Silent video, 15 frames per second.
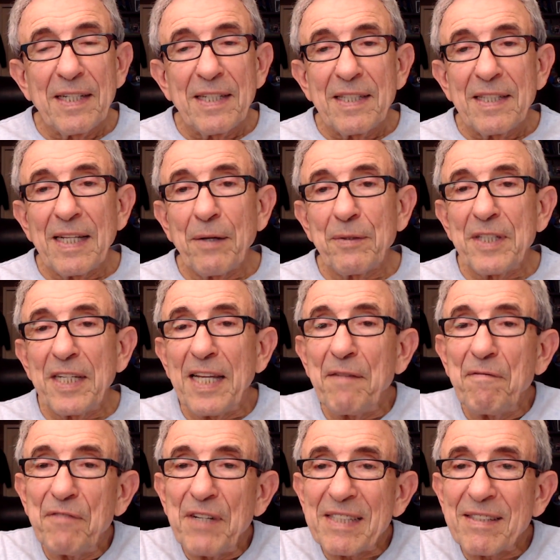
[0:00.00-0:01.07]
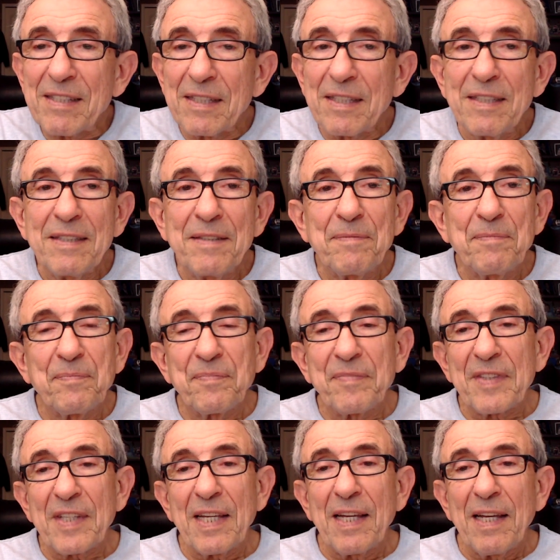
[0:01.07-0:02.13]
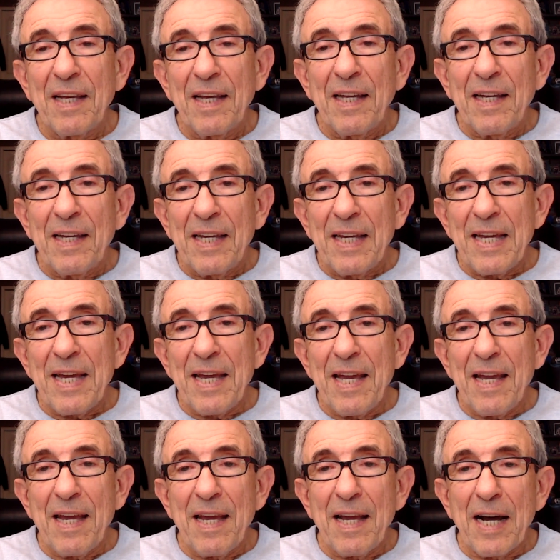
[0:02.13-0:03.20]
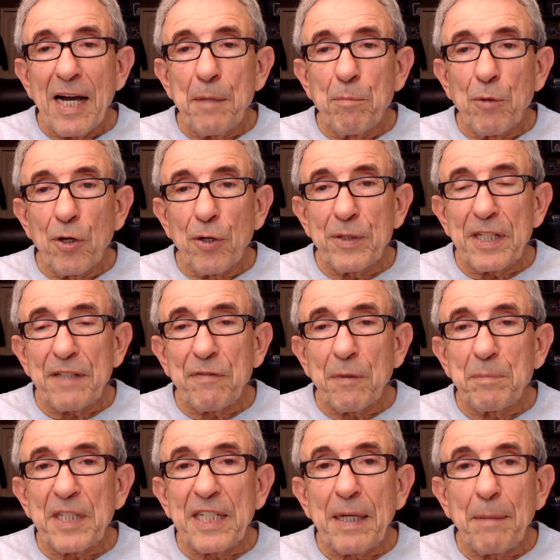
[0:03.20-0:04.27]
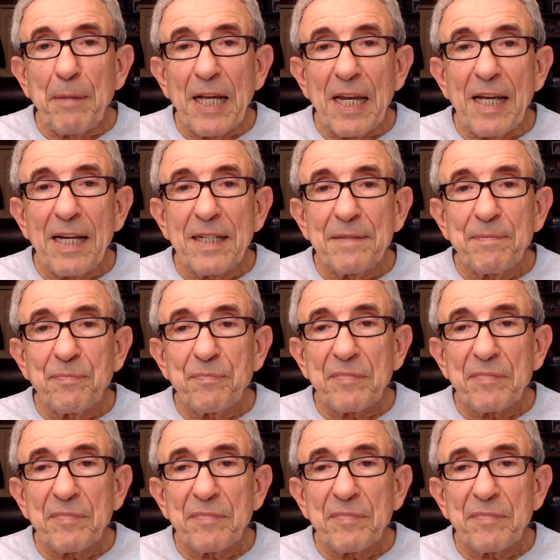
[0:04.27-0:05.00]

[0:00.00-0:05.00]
Now, the name vessel, I borrowed it from the Kabbalah,